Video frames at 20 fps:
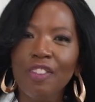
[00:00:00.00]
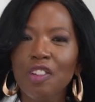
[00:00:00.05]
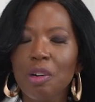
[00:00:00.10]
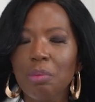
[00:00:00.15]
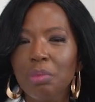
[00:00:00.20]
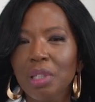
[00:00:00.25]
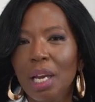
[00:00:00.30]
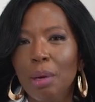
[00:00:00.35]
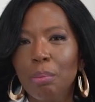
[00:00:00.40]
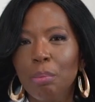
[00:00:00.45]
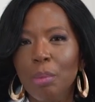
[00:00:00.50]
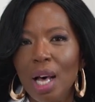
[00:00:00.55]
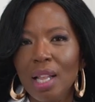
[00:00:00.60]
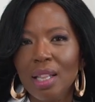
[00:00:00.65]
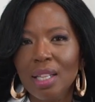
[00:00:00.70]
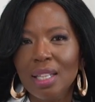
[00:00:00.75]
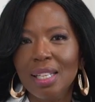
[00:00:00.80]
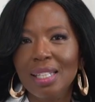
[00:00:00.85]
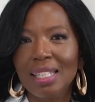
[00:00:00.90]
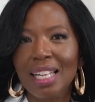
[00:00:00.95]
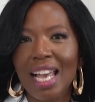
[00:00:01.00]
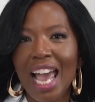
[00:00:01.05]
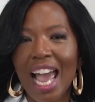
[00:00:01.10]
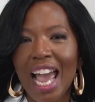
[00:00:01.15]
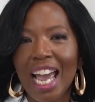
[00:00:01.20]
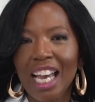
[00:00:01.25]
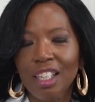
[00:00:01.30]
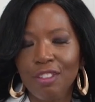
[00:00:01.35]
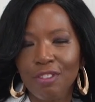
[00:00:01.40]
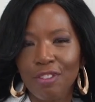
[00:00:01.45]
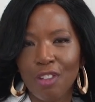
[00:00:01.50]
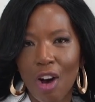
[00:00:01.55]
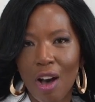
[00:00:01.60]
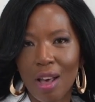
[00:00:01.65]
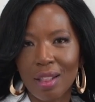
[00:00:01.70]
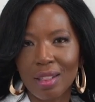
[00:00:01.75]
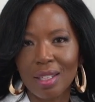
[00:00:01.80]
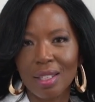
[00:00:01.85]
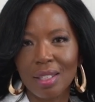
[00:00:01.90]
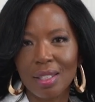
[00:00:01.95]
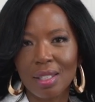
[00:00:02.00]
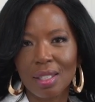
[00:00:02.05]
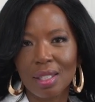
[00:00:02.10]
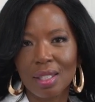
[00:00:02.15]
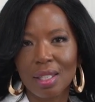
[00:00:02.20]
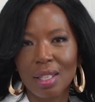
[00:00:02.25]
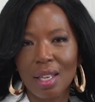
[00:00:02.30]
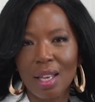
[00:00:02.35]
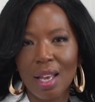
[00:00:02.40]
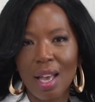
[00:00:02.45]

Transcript: from their mothers and fathers.